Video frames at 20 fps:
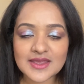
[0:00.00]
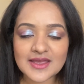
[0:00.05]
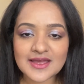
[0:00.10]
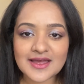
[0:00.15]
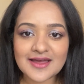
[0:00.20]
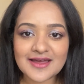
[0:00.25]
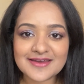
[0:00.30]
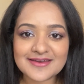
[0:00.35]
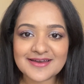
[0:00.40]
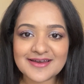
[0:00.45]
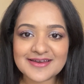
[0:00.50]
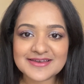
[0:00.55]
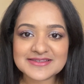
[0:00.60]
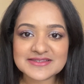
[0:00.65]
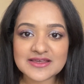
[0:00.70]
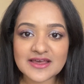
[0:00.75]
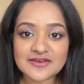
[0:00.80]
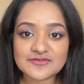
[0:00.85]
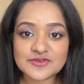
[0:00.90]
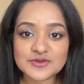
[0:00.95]
Hi guys,
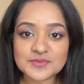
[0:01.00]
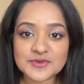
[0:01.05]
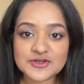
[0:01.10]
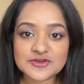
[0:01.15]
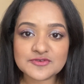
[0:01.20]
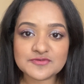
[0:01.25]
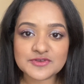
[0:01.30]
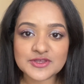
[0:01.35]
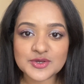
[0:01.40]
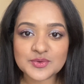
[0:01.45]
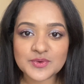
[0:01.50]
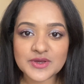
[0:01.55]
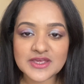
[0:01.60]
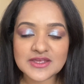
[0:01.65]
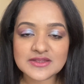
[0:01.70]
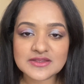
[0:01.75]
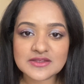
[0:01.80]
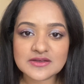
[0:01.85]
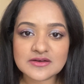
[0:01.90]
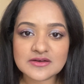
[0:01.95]
I will be
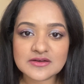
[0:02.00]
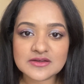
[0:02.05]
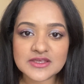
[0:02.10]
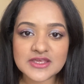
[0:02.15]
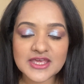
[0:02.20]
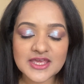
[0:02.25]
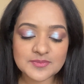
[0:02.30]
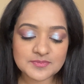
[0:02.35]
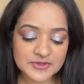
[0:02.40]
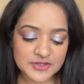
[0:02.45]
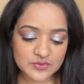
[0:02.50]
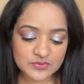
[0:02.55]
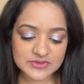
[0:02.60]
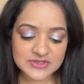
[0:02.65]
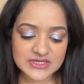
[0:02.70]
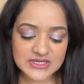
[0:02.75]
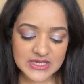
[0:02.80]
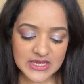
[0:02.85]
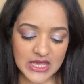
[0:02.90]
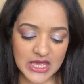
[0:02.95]
reviewing the Kay
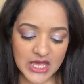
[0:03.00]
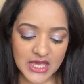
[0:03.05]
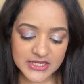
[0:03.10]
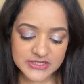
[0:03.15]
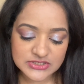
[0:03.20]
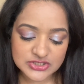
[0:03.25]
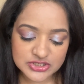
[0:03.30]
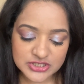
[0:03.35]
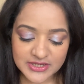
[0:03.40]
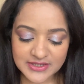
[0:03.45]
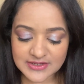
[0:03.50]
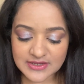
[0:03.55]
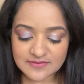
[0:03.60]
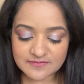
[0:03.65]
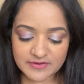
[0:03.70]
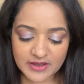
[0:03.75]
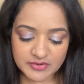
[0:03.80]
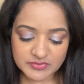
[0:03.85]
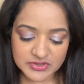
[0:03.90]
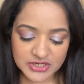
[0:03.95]
Beauty Hydrating
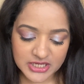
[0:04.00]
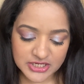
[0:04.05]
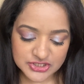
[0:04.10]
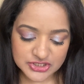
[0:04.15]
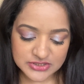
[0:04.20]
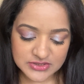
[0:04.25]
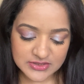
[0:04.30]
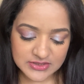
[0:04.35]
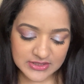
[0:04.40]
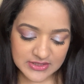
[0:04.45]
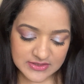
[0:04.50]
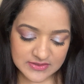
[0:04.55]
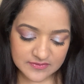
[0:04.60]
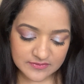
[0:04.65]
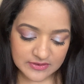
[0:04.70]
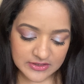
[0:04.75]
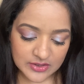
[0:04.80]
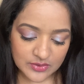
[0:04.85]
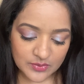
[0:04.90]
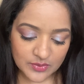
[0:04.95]
Foundation in this
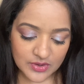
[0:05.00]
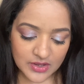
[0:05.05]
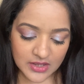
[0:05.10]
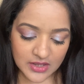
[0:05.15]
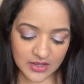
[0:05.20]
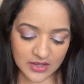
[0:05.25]
video.